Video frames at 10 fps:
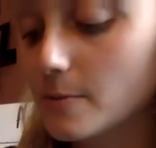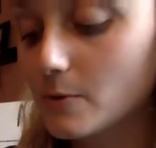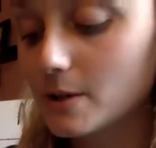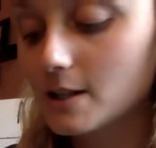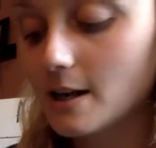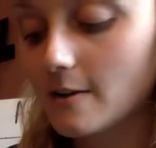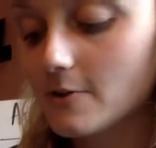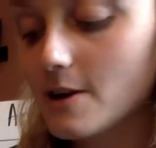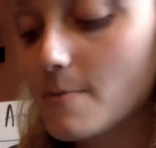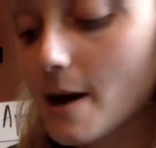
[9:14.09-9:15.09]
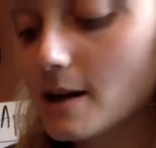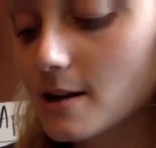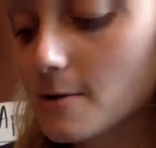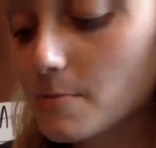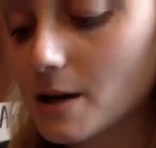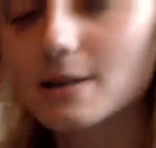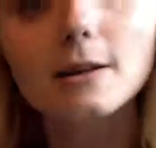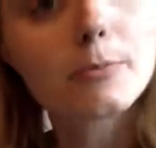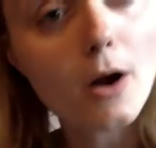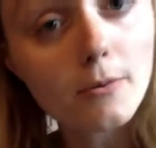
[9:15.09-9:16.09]
I'm going to cover that back up because
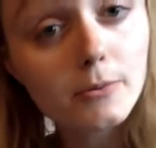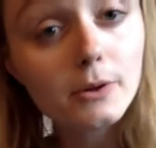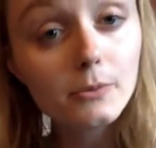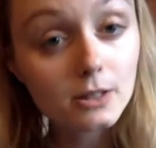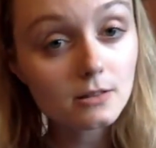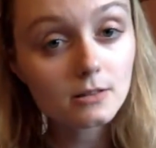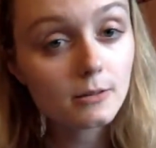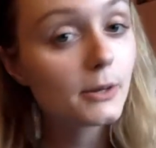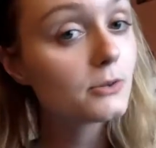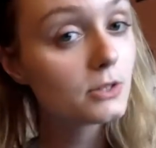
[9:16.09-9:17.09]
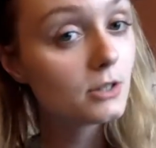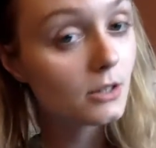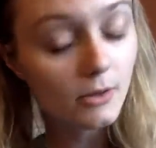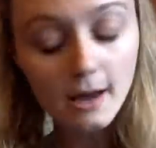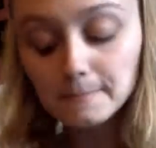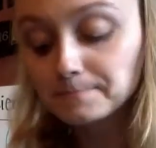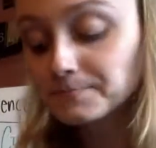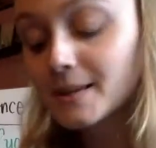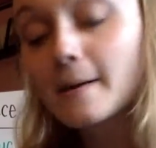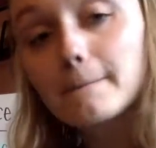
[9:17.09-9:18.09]
I probably wasn't supposed to do that,
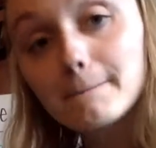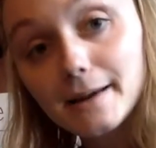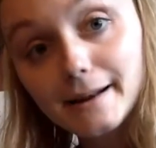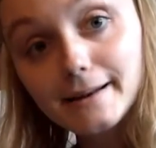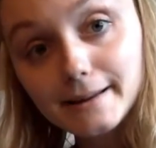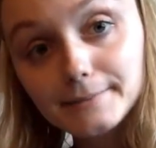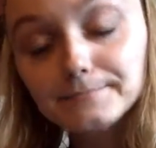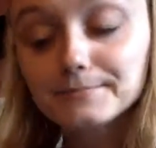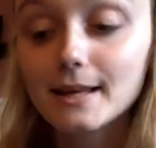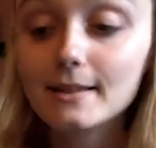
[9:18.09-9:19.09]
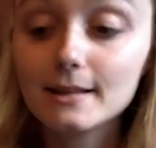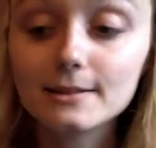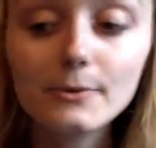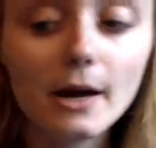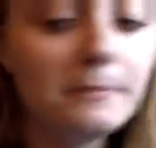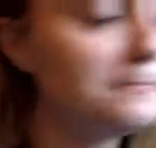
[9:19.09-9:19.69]
but I did, and that's okay.